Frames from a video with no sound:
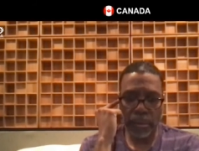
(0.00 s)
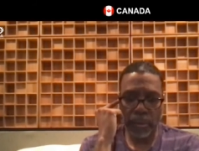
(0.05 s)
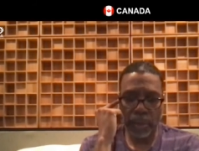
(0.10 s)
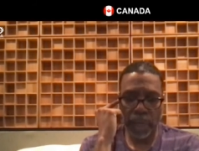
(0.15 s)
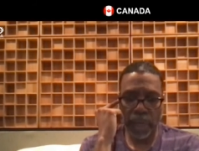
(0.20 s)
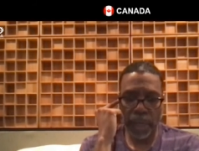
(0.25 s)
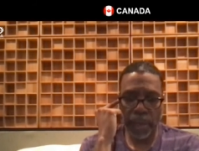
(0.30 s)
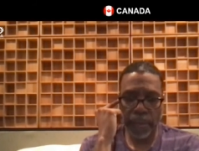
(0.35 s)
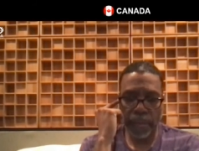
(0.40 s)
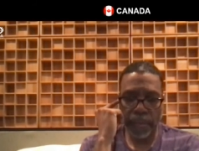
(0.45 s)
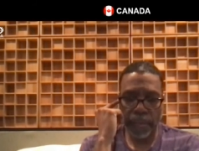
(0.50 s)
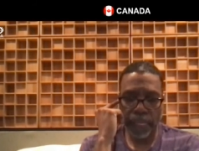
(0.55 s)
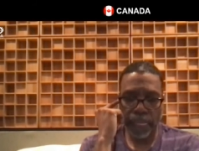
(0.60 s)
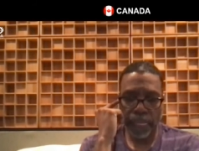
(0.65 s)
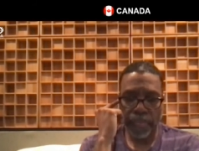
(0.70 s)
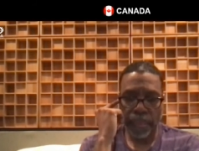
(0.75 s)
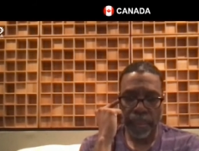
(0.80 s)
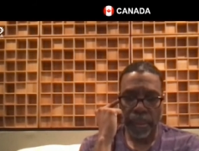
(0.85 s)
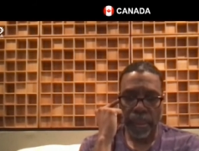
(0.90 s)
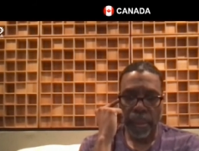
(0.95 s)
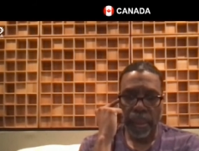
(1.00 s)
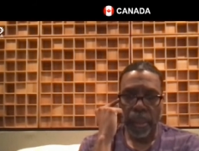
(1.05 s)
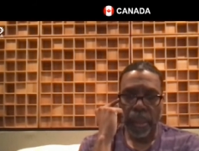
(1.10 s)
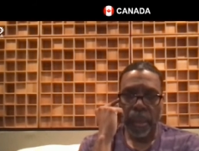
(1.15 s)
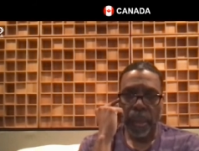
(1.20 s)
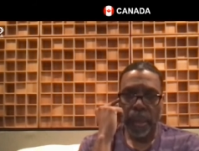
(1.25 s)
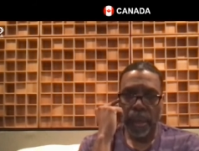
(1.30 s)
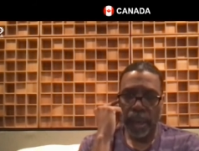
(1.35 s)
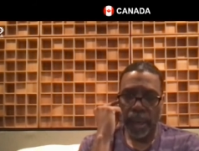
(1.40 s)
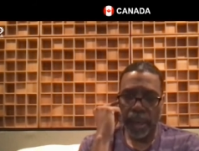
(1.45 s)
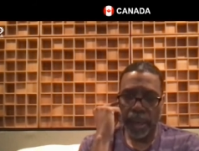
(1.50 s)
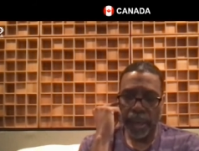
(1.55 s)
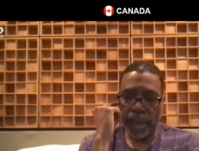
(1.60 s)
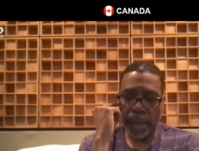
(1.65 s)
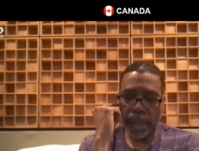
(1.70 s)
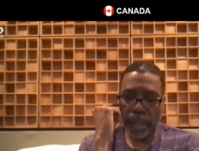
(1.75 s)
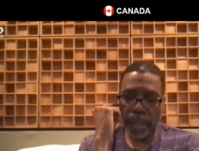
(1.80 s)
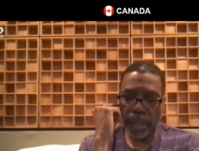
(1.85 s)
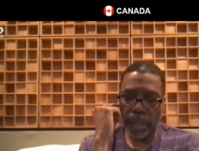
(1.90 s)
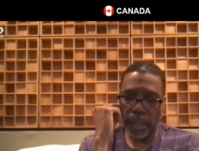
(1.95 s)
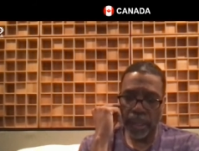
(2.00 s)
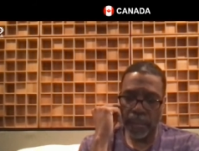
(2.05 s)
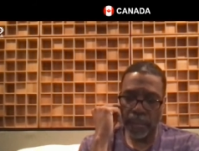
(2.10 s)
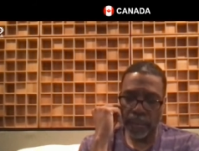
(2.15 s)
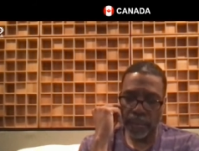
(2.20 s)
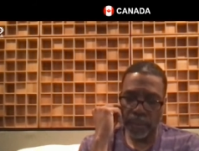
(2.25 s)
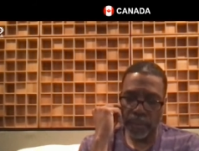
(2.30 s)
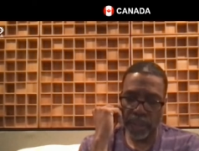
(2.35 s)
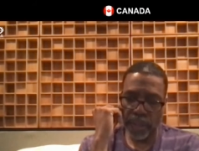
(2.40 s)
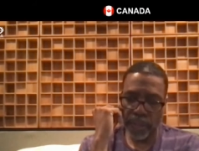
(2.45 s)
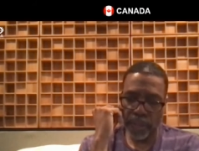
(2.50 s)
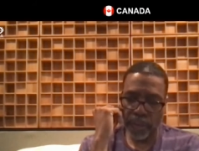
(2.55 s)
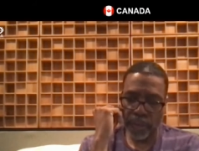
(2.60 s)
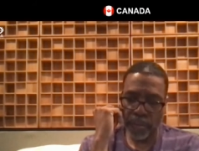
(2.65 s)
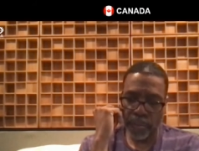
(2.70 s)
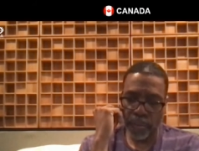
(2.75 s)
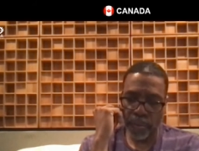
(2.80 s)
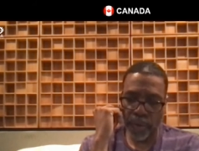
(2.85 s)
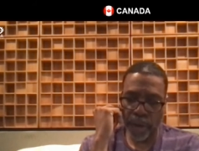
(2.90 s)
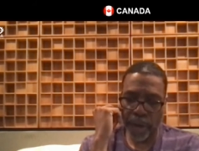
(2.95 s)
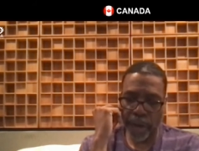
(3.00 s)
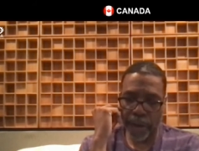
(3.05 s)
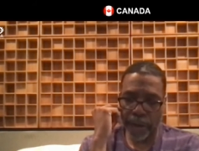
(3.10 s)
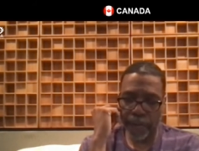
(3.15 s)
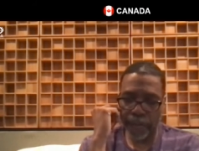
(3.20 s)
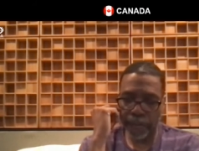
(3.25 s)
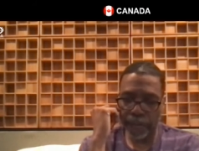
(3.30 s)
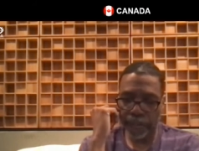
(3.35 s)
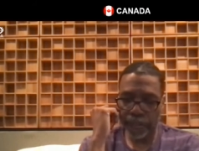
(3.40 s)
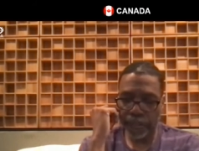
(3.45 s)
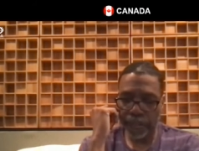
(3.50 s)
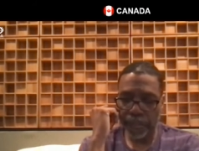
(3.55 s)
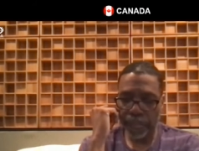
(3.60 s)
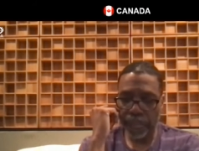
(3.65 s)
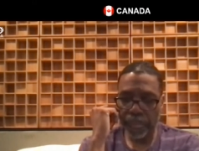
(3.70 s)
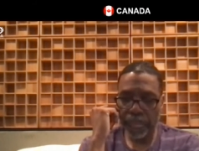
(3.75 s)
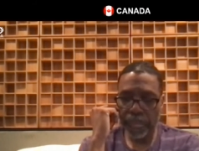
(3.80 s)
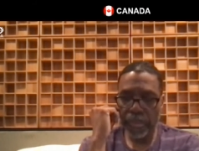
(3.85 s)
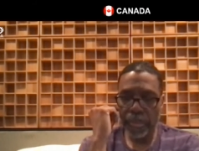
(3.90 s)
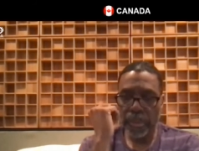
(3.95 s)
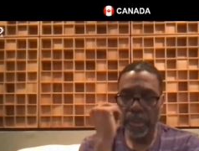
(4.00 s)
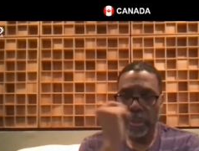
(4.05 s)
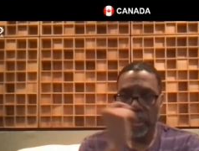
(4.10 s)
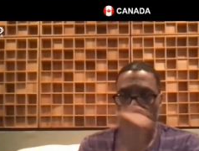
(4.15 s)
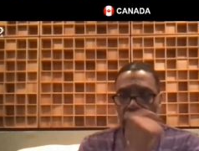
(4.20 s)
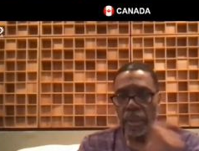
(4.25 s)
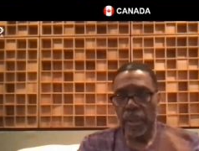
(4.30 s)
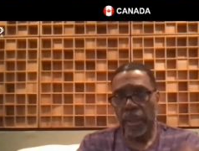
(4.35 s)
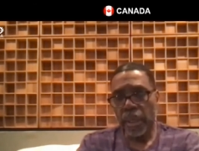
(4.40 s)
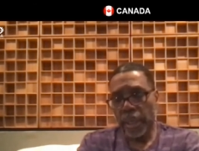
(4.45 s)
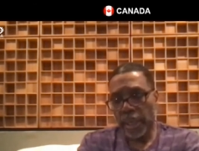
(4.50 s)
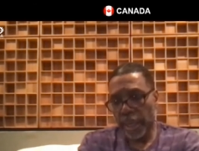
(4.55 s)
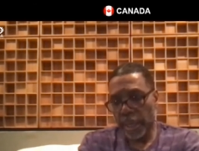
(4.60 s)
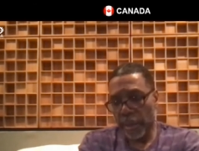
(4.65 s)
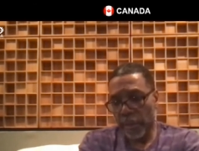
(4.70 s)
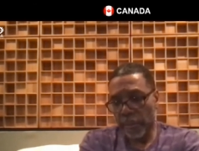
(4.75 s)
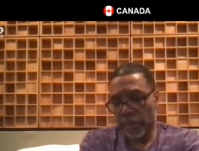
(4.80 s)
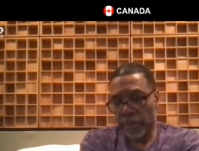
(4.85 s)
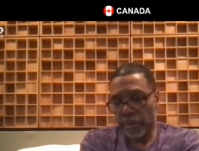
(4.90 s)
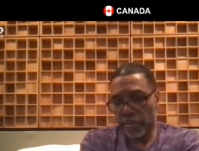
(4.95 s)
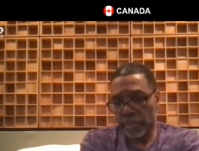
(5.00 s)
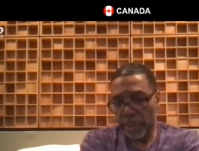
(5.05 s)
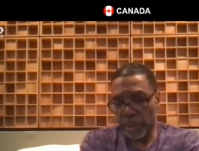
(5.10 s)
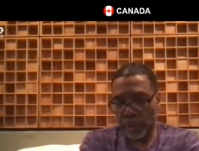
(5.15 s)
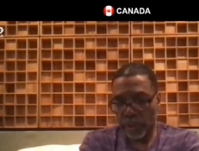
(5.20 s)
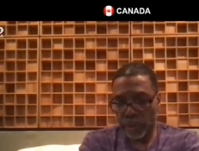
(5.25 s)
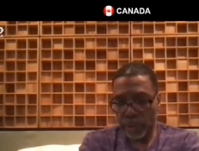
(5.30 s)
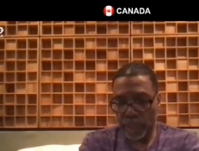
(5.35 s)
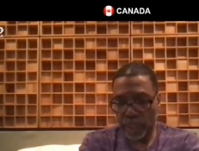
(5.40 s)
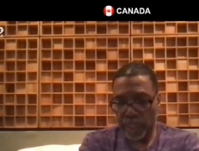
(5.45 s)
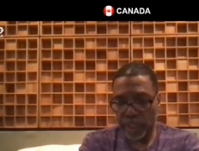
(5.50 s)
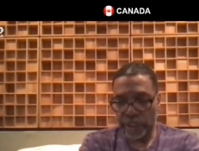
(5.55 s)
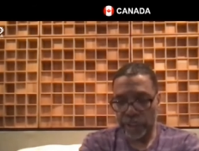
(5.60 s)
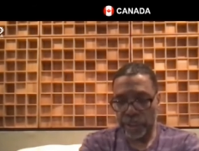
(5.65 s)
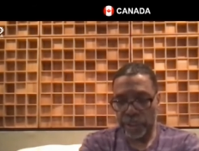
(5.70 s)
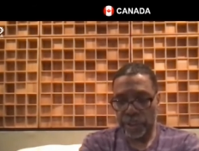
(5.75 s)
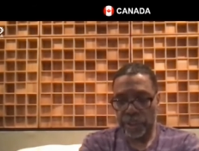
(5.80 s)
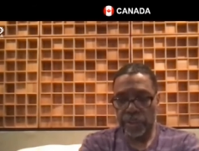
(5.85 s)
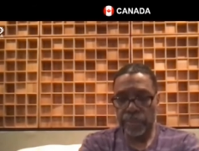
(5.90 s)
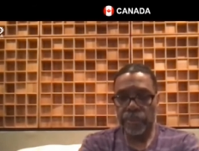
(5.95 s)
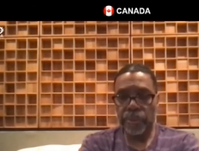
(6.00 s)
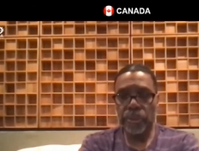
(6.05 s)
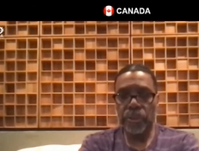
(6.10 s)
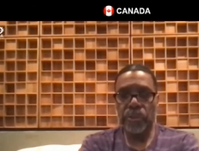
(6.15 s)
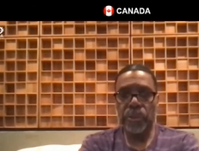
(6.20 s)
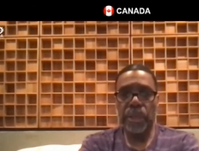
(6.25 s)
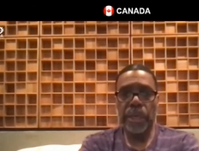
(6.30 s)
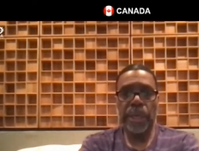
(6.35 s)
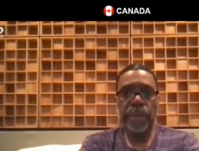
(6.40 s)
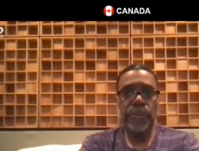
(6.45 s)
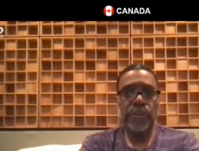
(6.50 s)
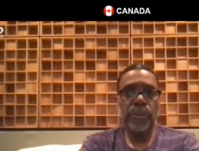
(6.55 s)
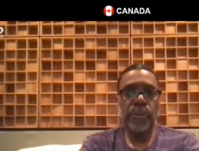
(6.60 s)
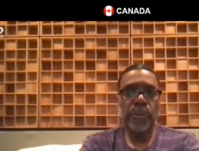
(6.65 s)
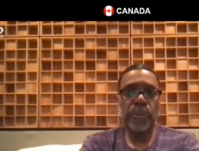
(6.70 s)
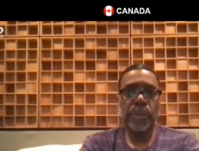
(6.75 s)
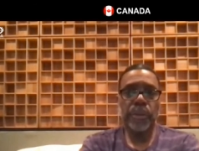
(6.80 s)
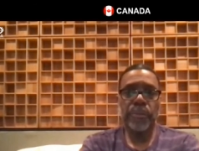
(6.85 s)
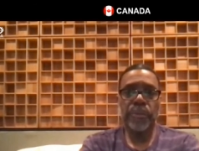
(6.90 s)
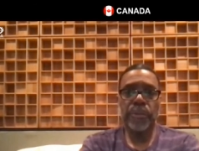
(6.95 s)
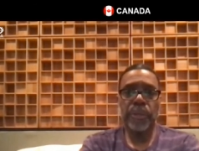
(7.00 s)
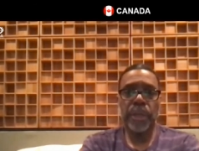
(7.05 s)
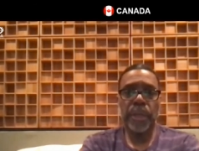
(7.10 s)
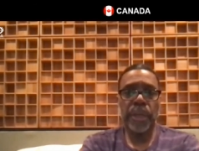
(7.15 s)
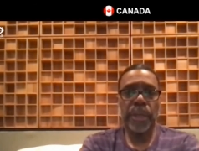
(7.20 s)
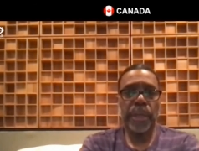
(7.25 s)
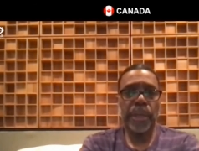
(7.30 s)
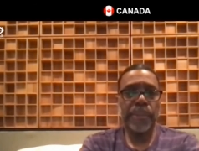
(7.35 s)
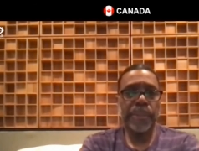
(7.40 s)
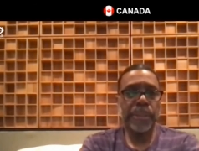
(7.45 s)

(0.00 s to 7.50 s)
Okay. Uh, and then number seven, prayer. It helps in building relationships, and you guys know what I'm saying.